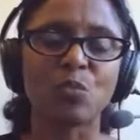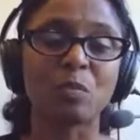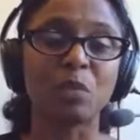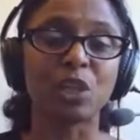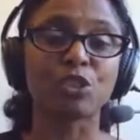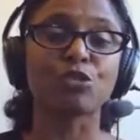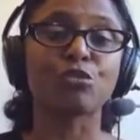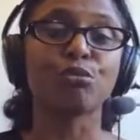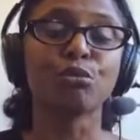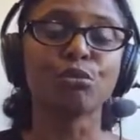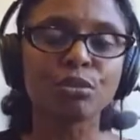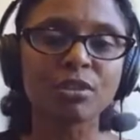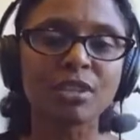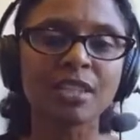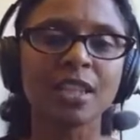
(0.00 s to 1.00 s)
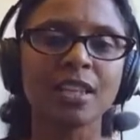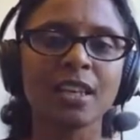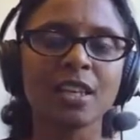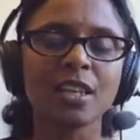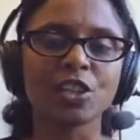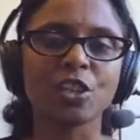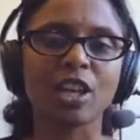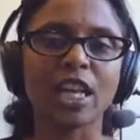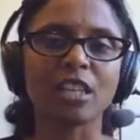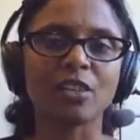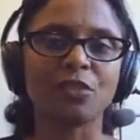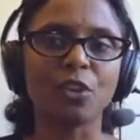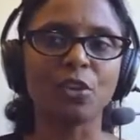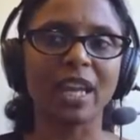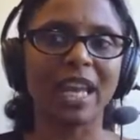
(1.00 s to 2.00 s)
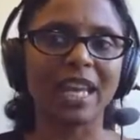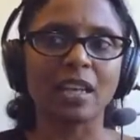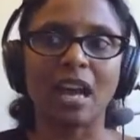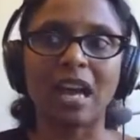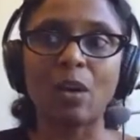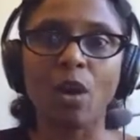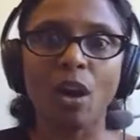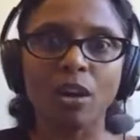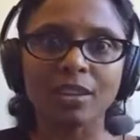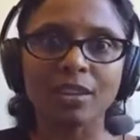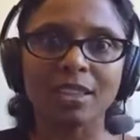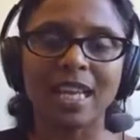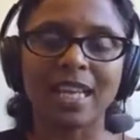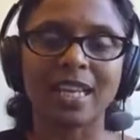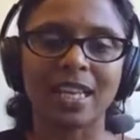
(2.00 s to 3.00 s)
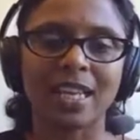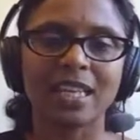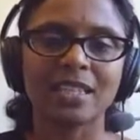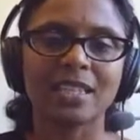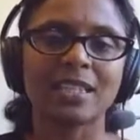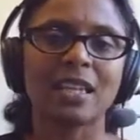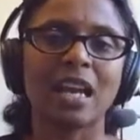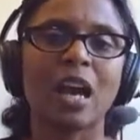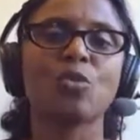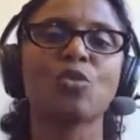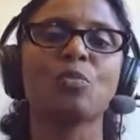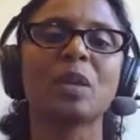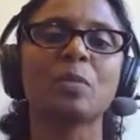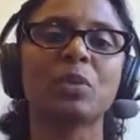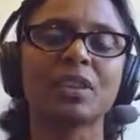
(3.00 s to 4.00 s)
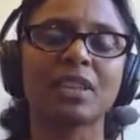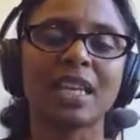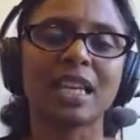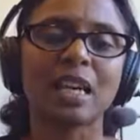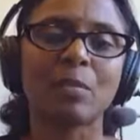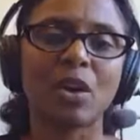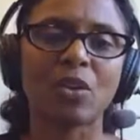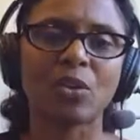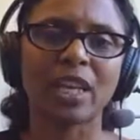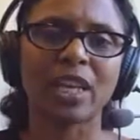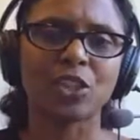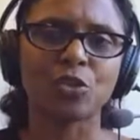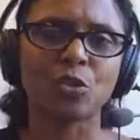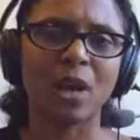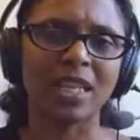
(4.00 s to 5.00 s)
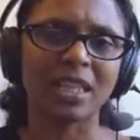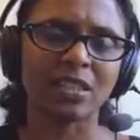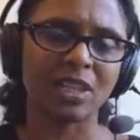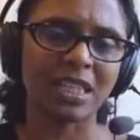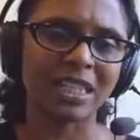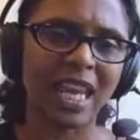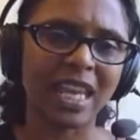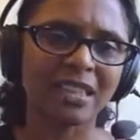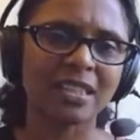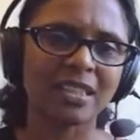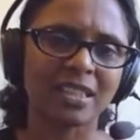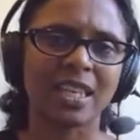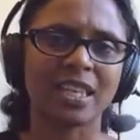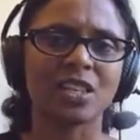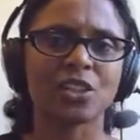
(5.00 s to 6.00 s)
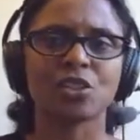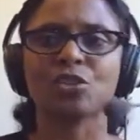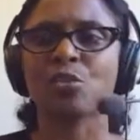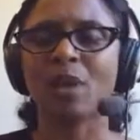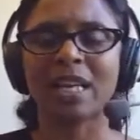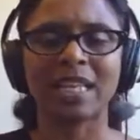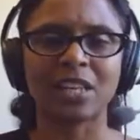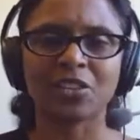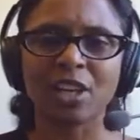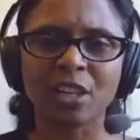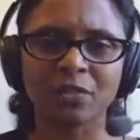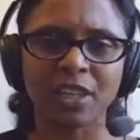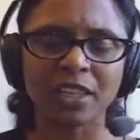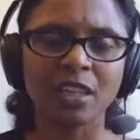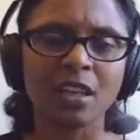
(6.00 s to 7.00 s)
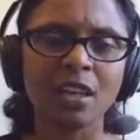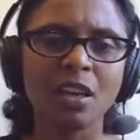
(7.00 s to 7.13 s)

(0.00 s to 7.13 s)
We built tools to kind of look at how hot the data is and how do people think about okay, do I retain this data? Do I get rid of it?